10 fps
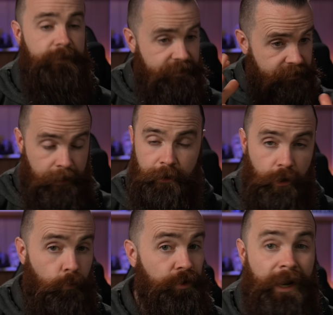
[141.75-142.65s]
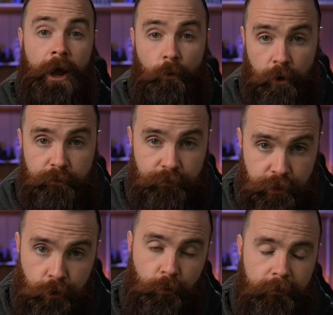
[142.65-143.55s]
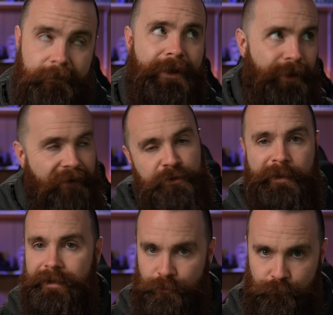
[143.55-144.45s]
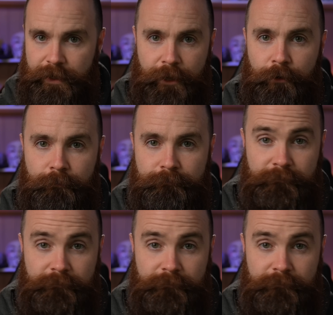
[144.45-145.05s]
this scenario will not work for you. That'll have to be another video.